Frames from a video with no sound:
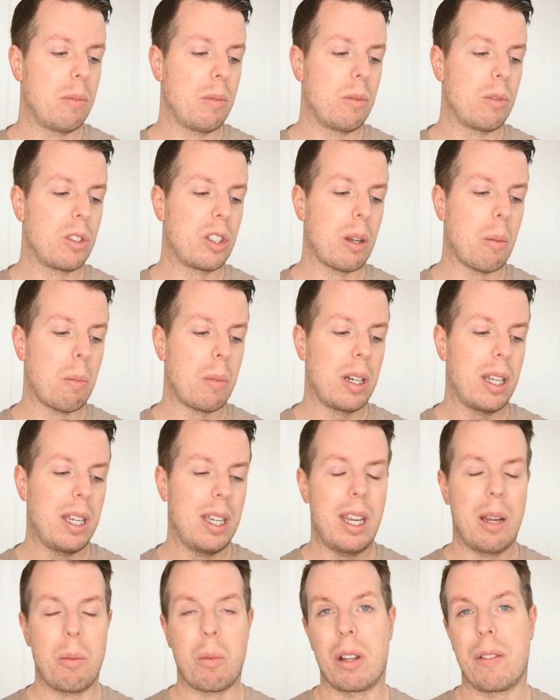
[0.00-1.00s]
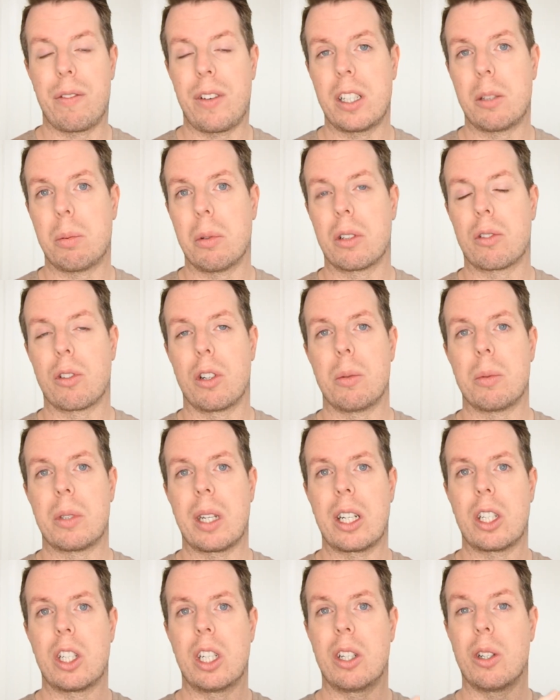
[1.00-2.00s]
Somebody in one of the Facebook groups
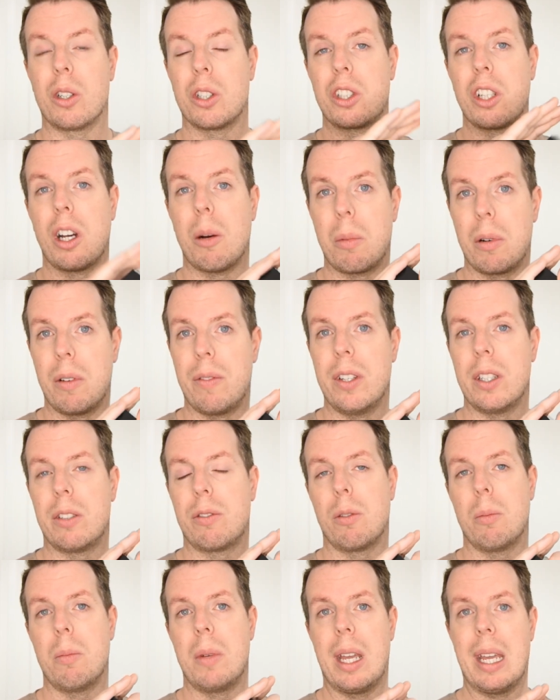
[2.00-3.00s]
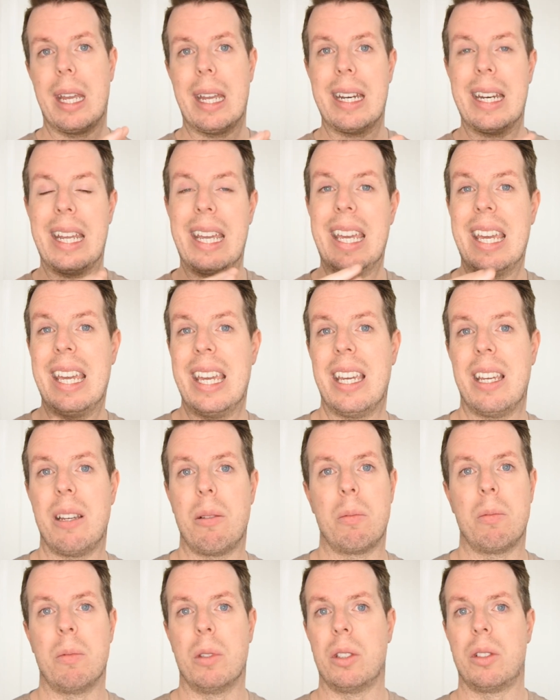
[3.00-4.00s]
actually got a sample of this from me, and
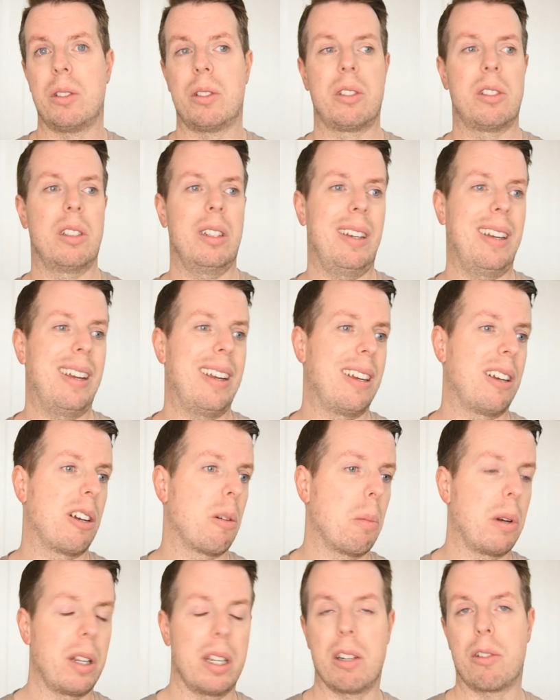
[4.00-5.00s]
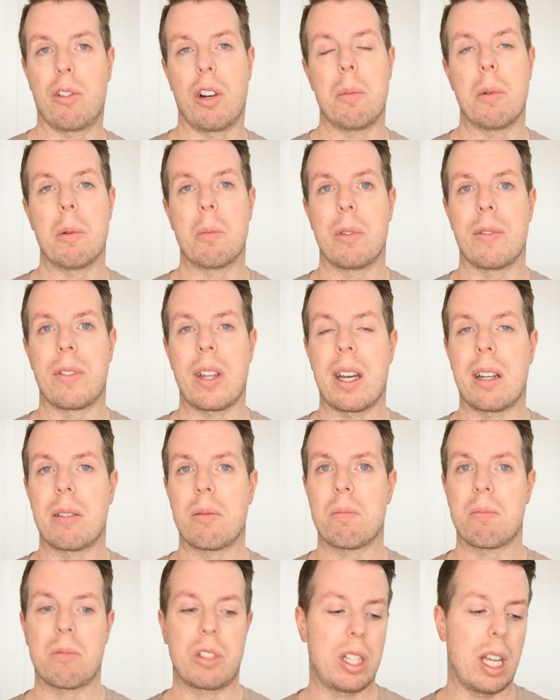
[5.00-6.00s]
he was in complete agreement with that
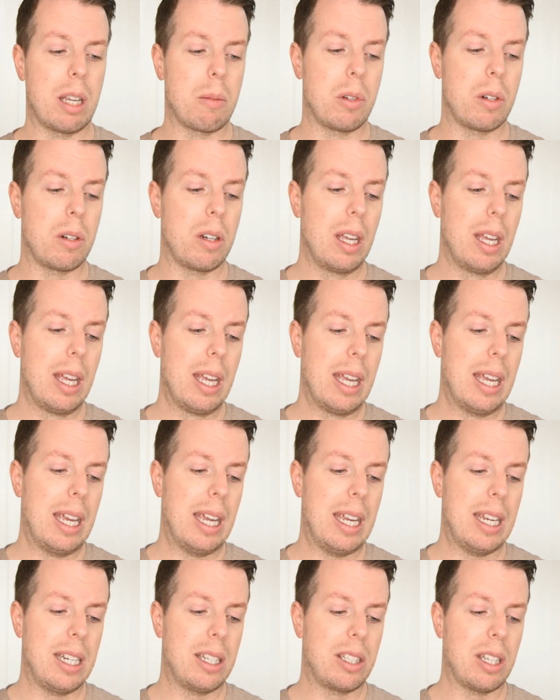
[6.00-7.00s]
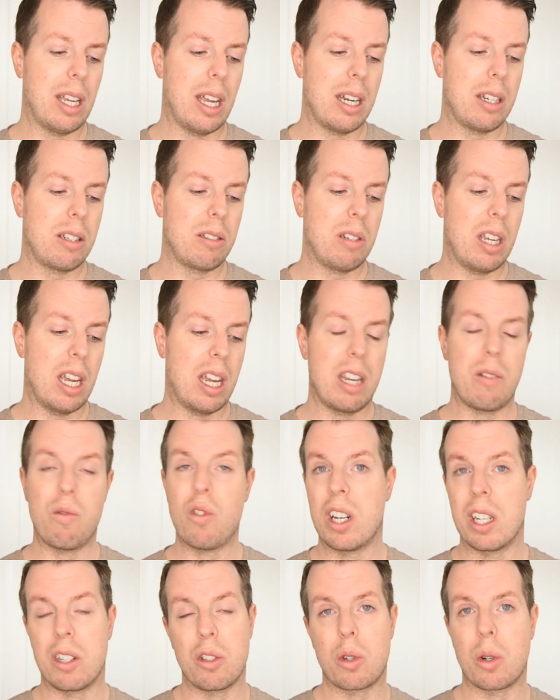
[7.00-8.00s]
statement. He said, yeah, he
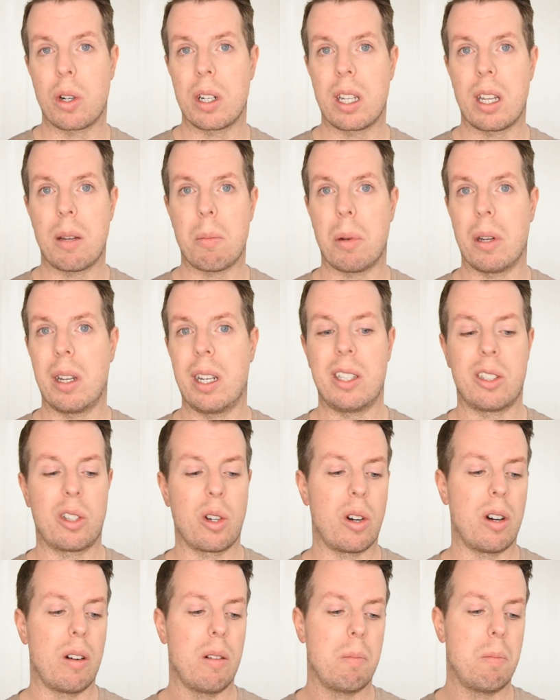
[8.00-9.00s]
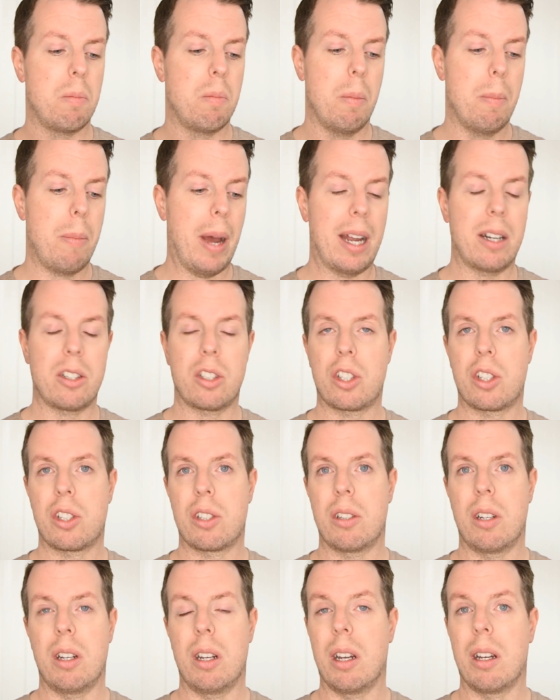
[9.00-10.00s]
really enjoyed it, but got a
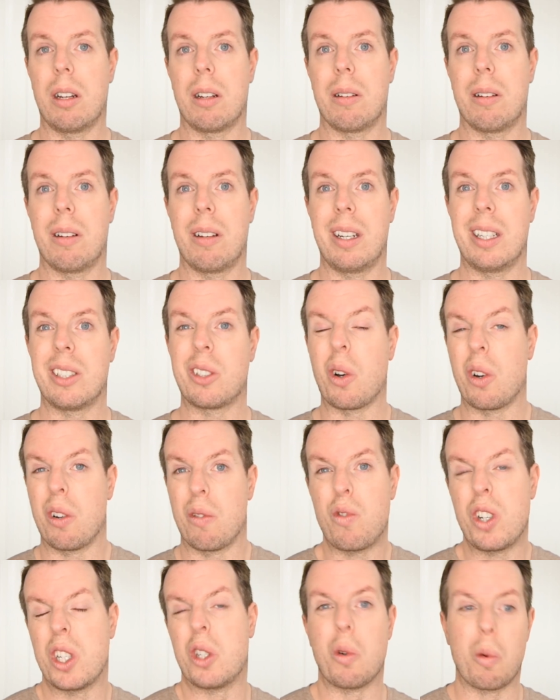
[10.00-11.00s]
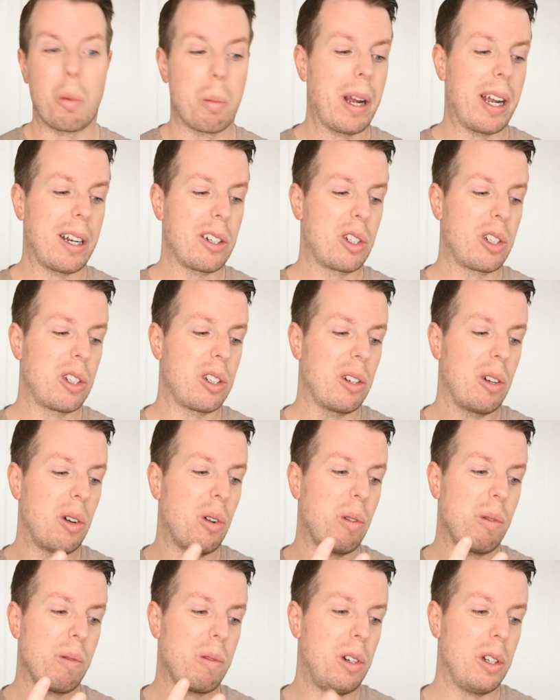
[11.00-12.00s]
batch, he's got an original batch
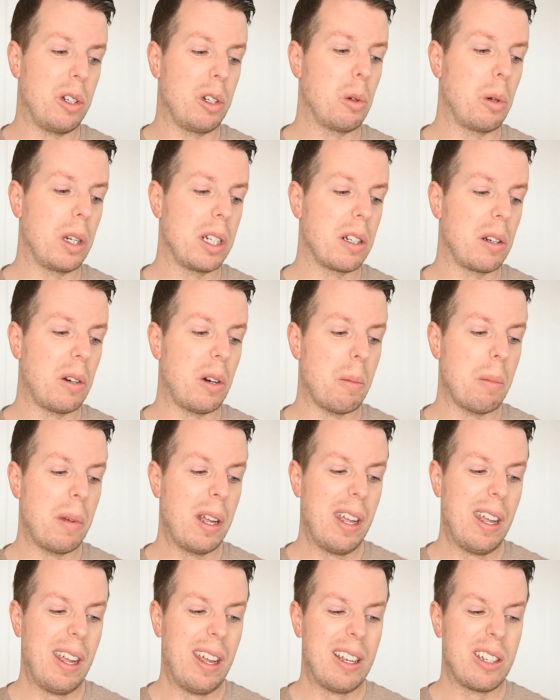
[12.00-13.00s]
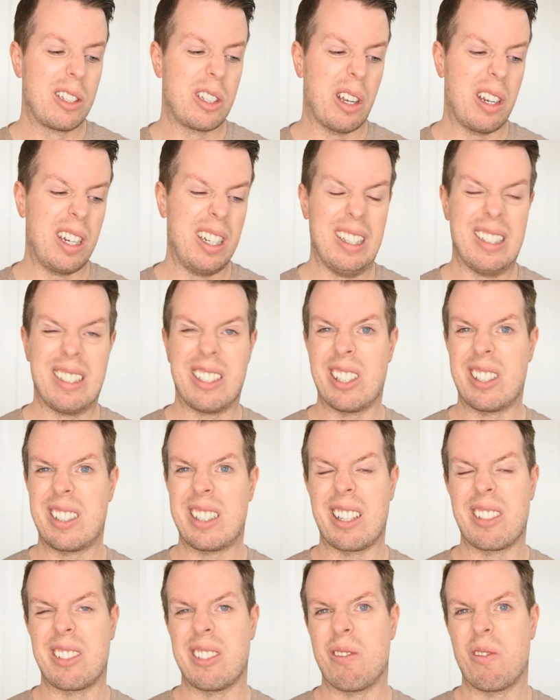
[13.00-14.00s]
of Nuit De L'Homme, so he just
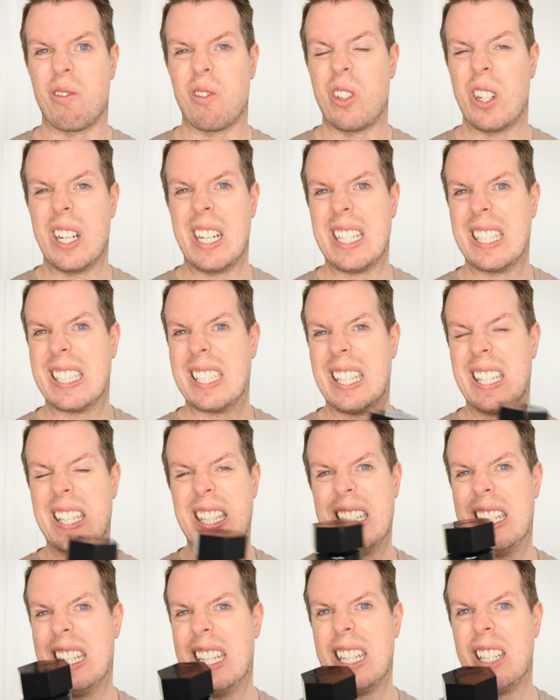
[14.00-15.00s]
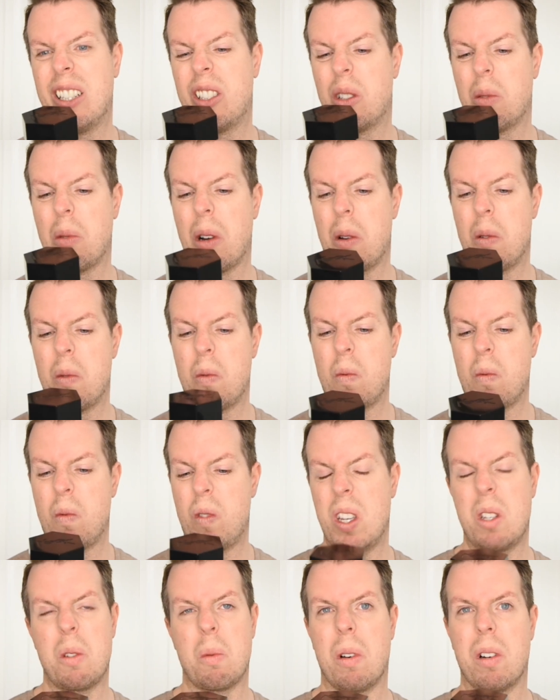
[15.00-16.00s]
doesn't really see the need to own
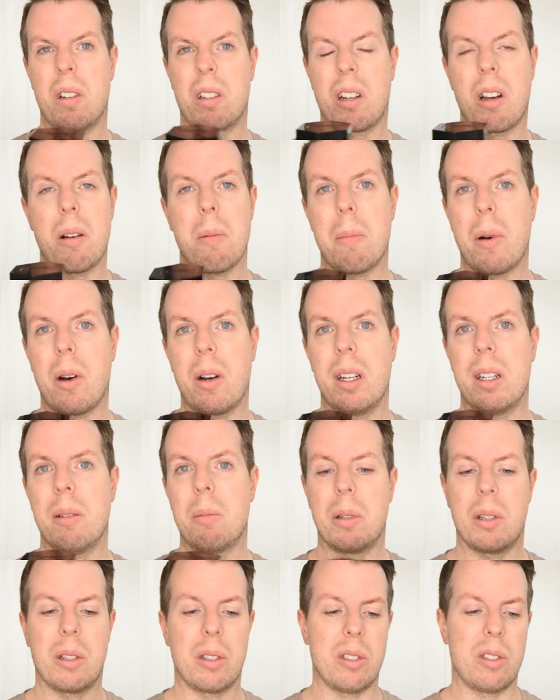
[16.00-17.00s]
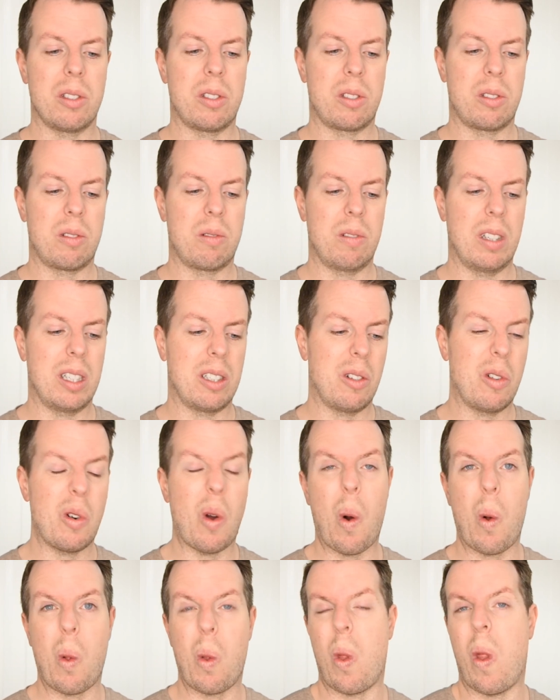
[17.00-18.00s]
this one and go and buy it, because there's
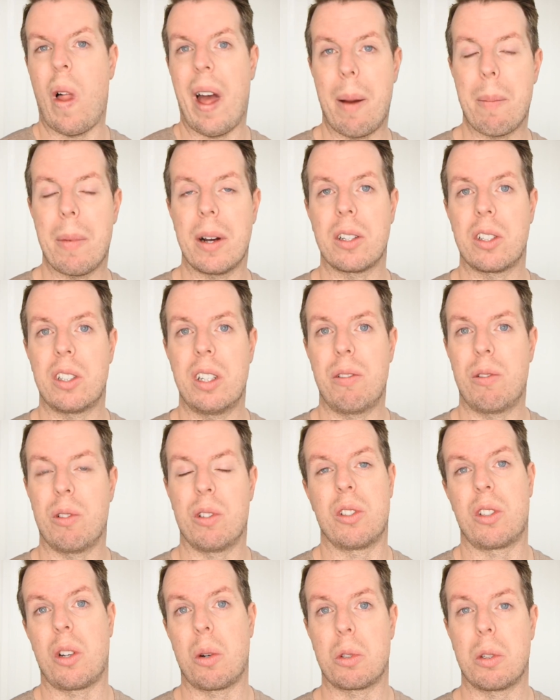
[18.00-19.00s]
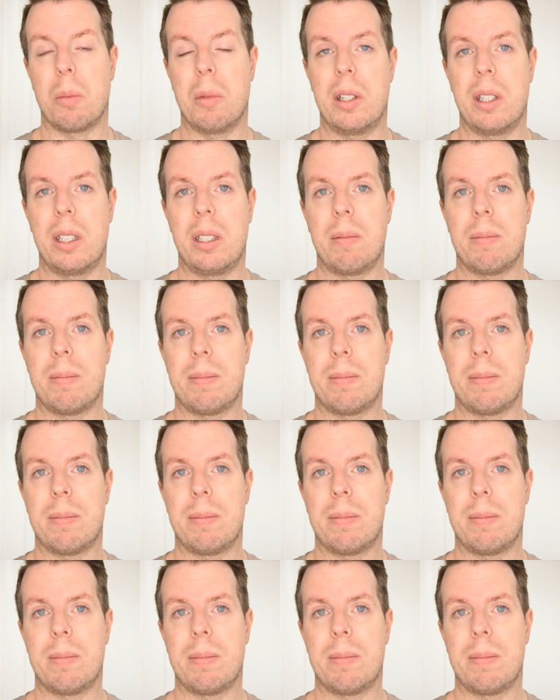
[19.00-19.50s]
not that much difference ultimately.